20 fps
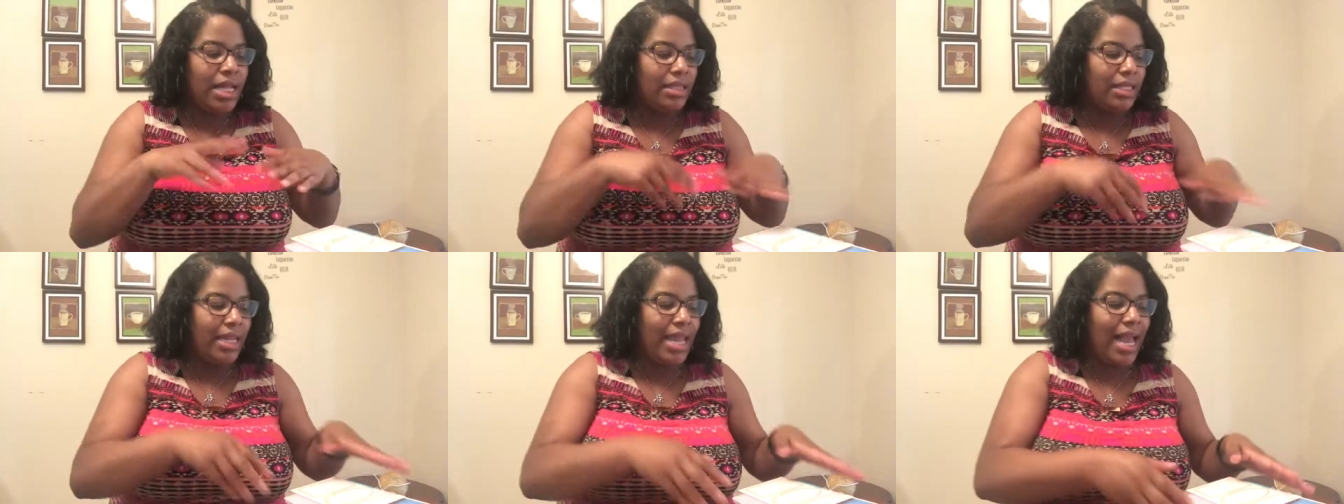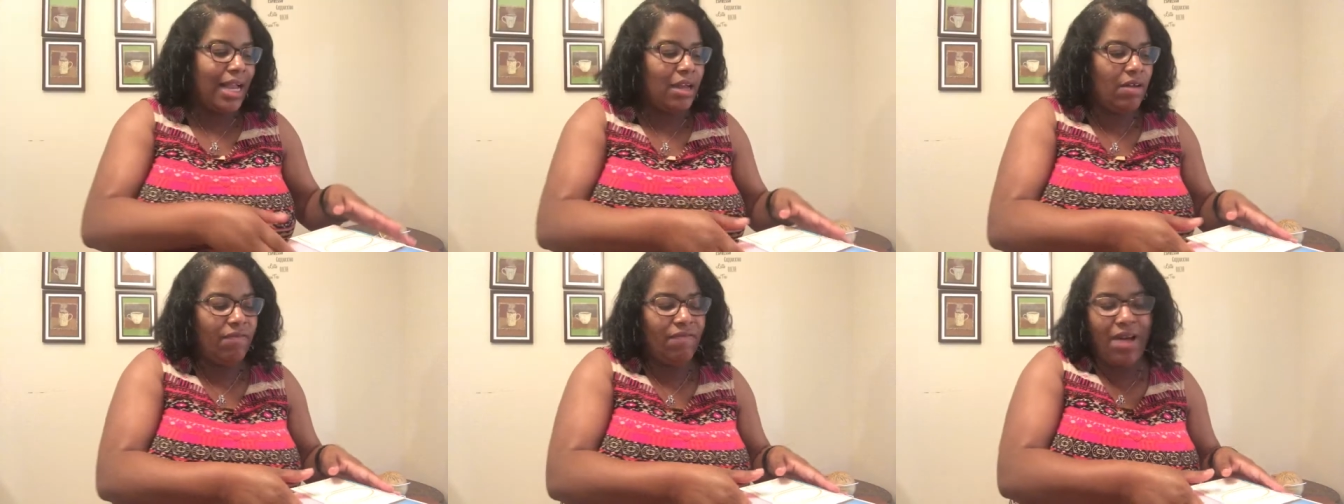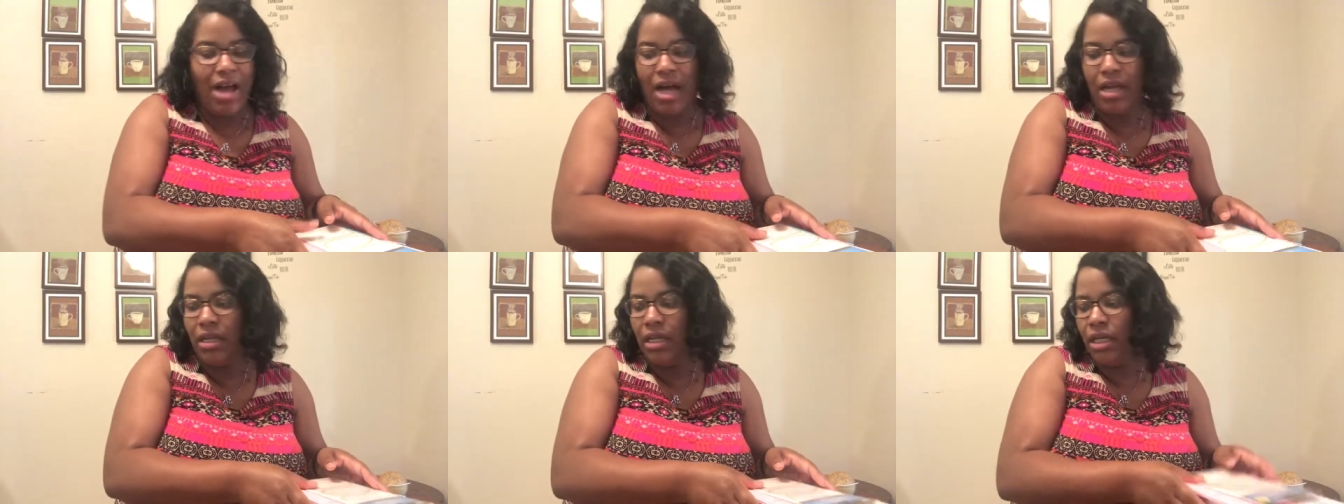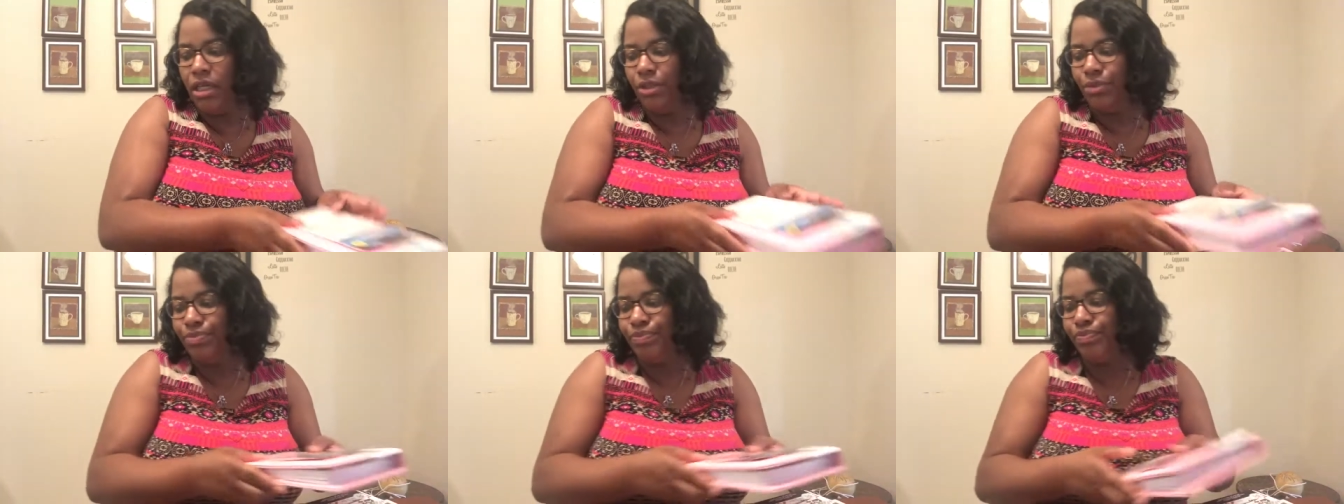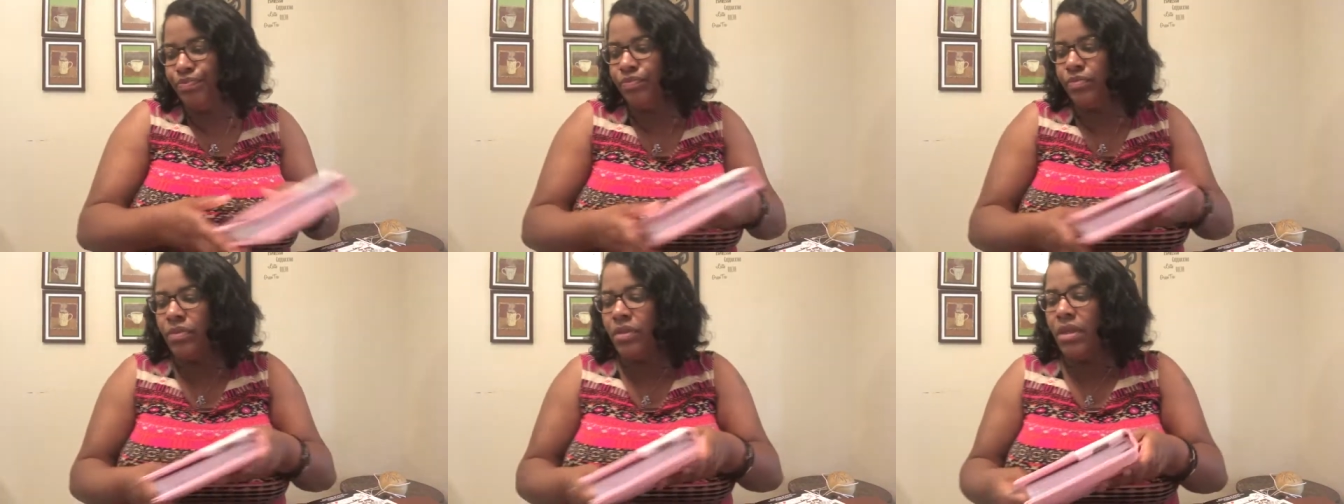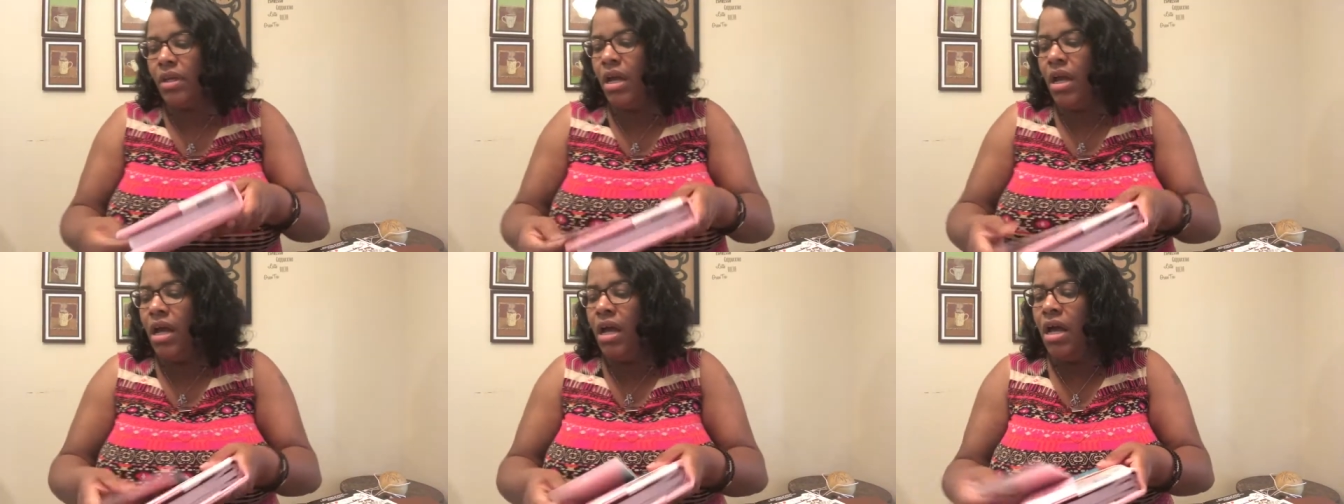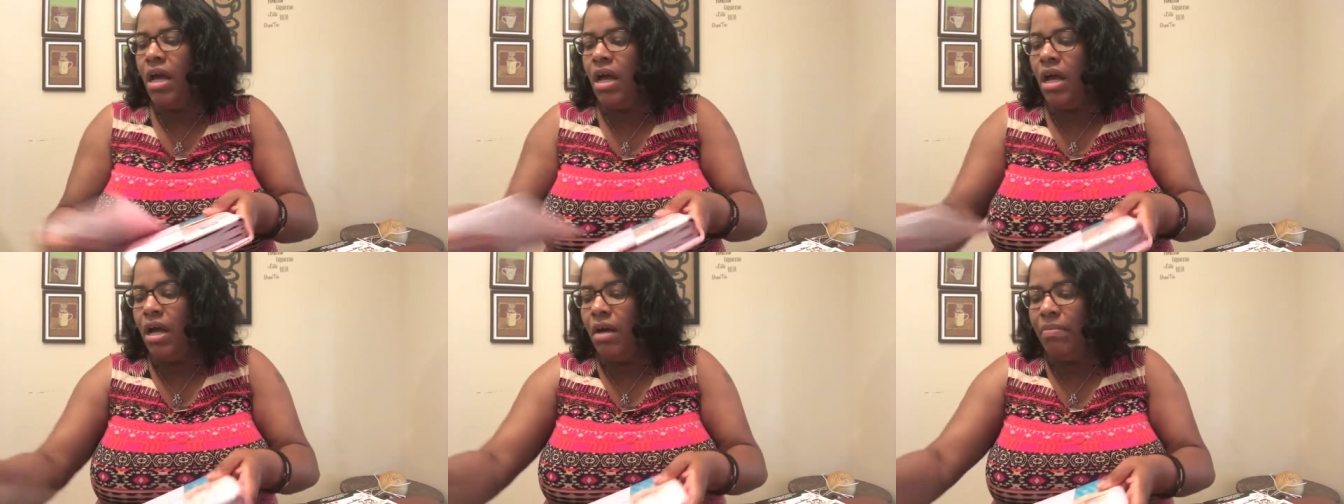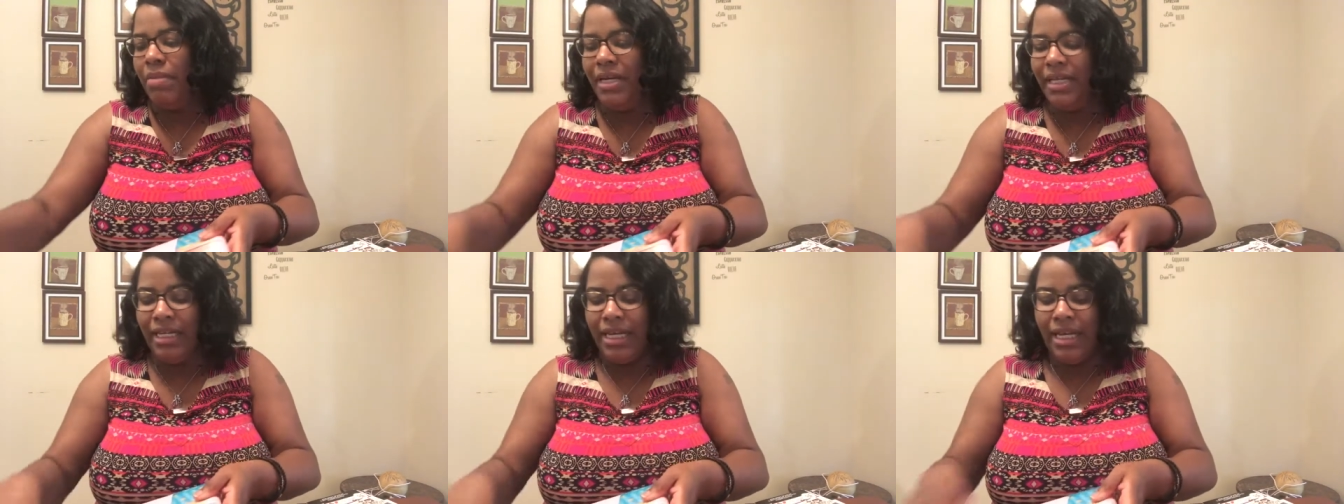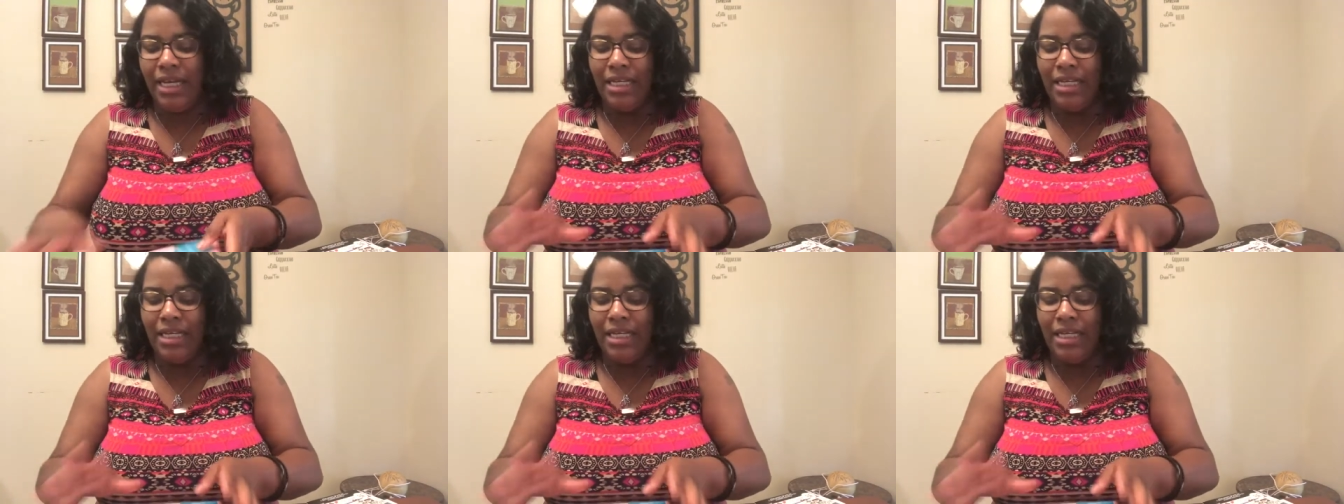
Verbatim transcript: that I can follow. But yeah,